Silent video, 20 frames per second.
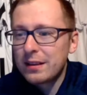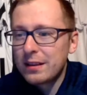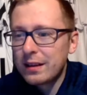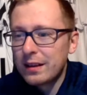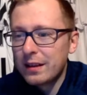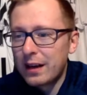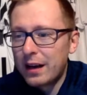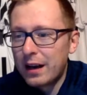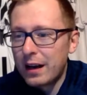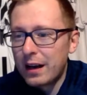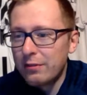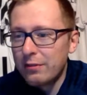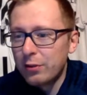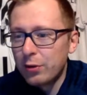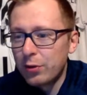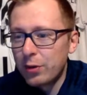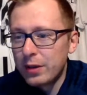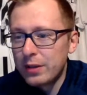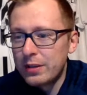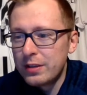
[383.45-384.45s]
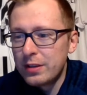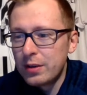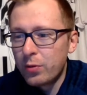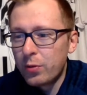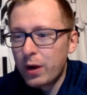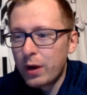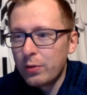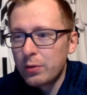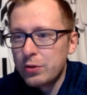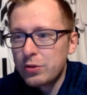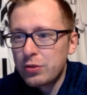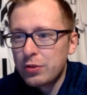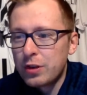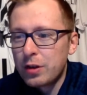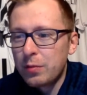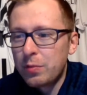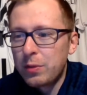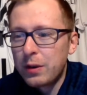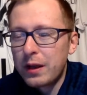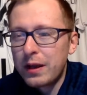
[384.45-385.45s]
I have no idea why we should
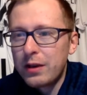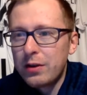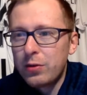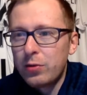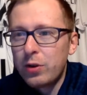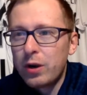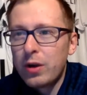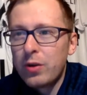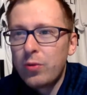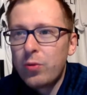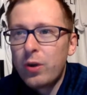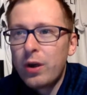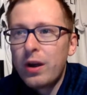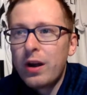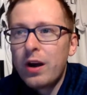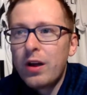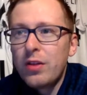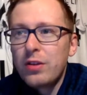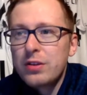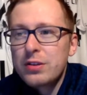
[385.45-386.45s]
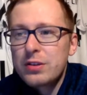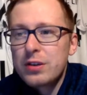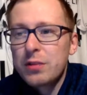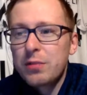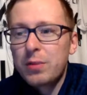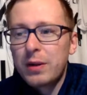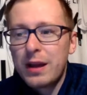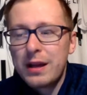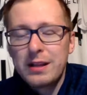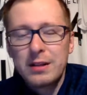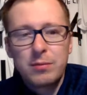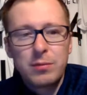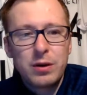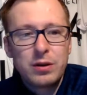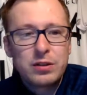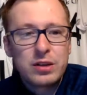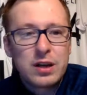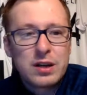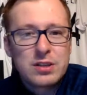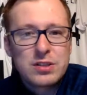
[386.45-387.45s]
complain or why others complain
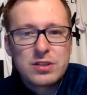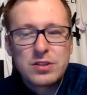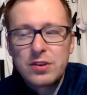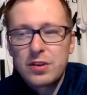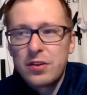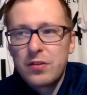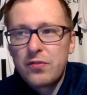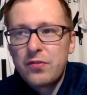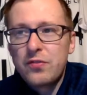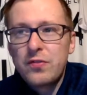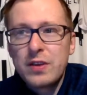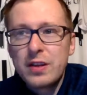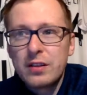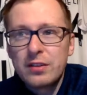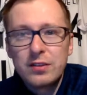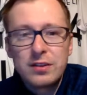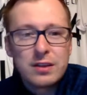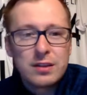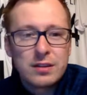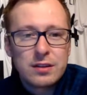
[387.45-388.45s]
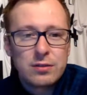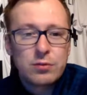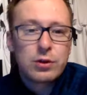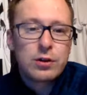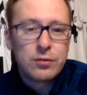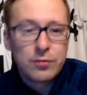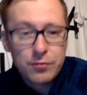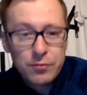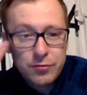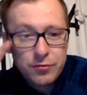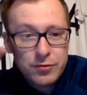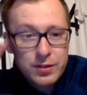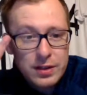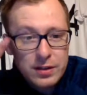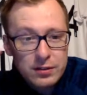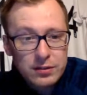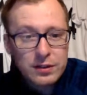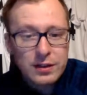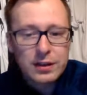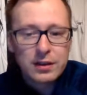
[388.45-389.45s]
about us fielding
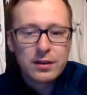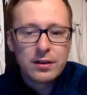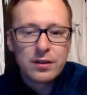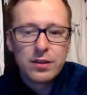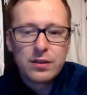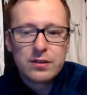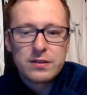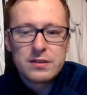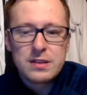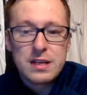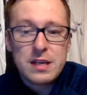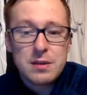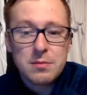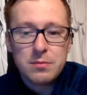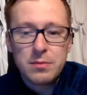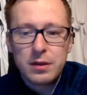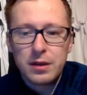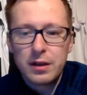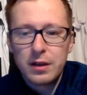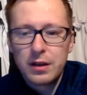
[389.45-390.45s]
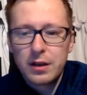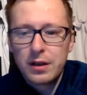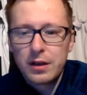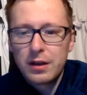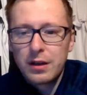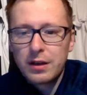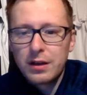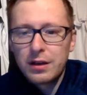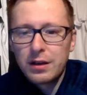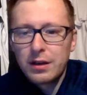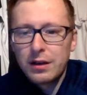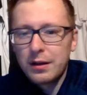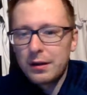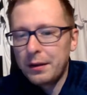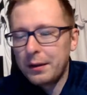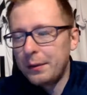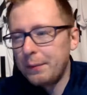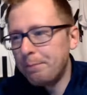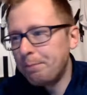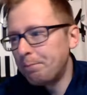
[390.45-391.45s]
the team,
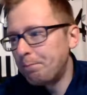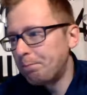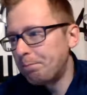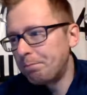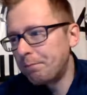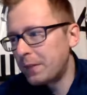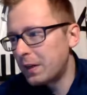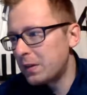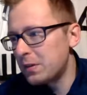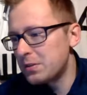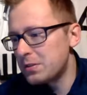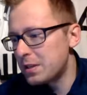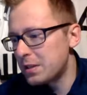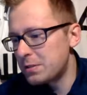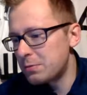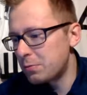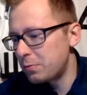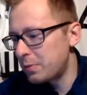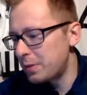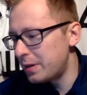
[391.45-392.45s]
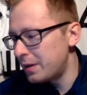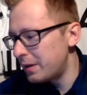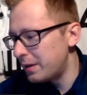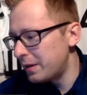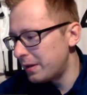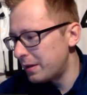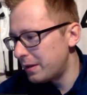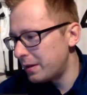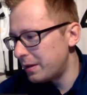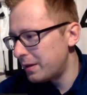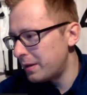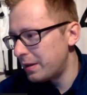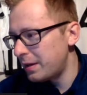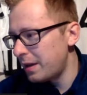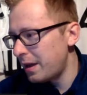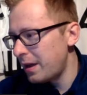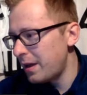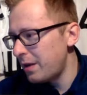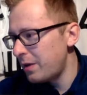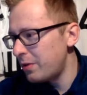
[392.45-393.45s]
because this would be I
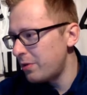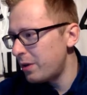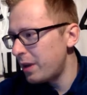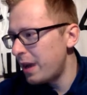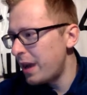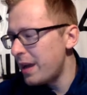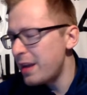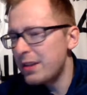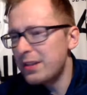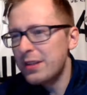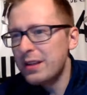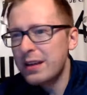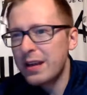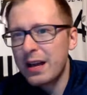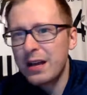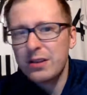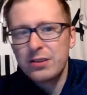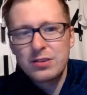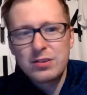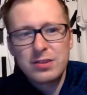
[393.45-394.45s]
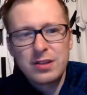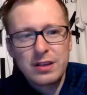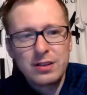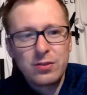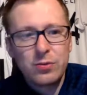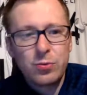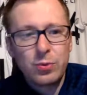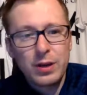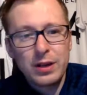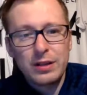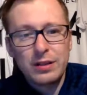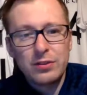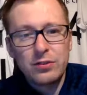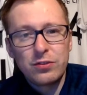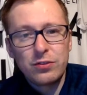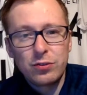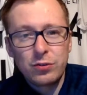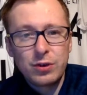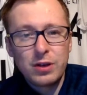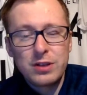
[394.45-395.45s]
don't know, anything else than a win
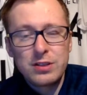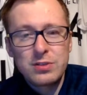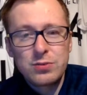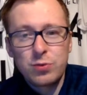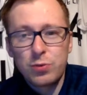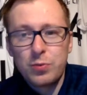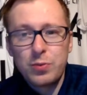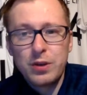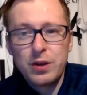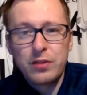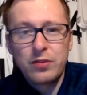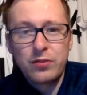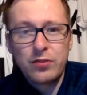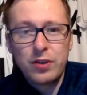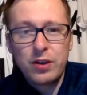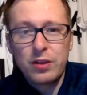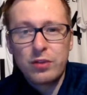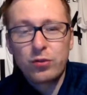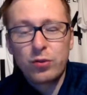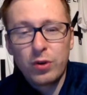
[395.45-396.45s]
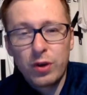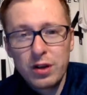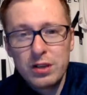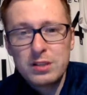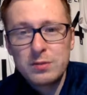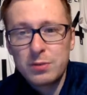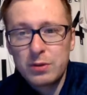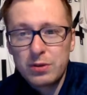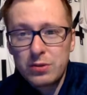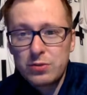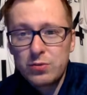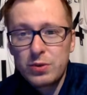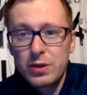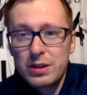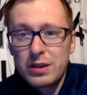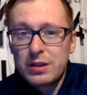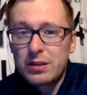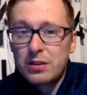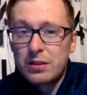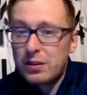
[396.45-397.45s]
to us would be unfair to us because we
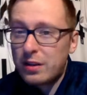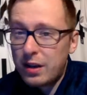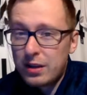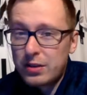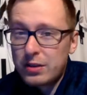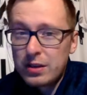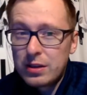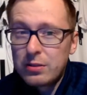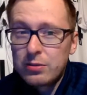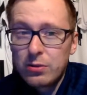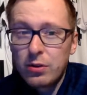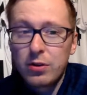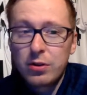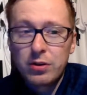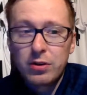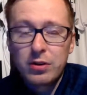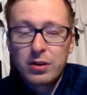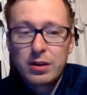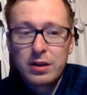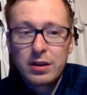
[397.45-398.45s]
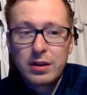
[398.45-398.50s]
did nothing wrong.